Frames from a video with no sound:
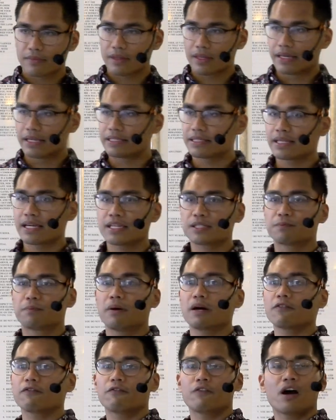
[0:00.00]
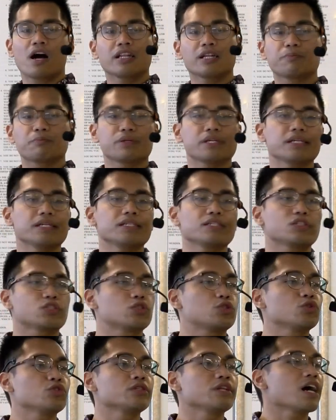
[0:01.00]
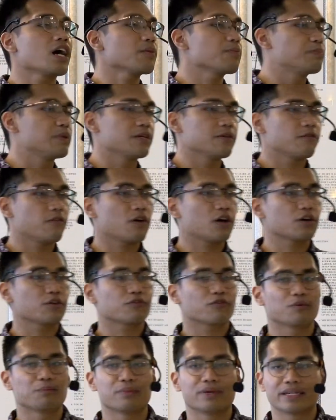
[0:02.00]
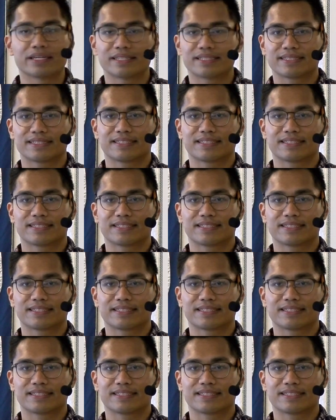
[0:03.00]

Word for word: he says, But Father, please do not be far from me.